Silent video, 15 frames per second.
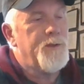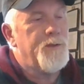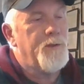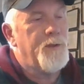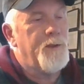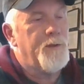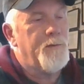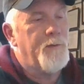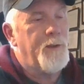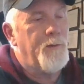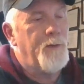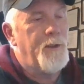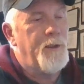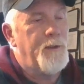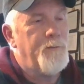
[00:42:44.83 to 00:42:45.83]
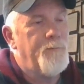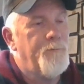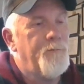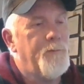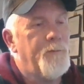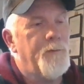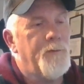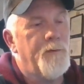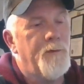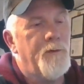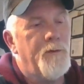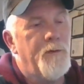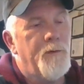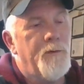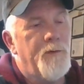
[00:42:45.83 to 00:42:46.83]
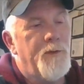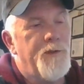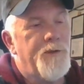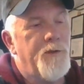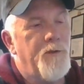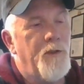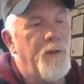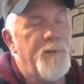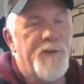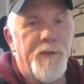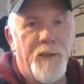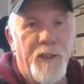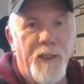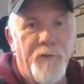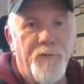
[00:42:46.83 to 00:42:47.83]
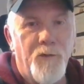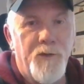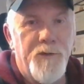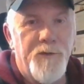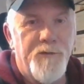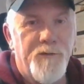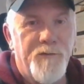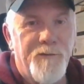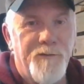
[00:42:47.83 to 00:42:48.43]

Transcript: sure I got the right way. Let's turn on Mr. Loud Voice.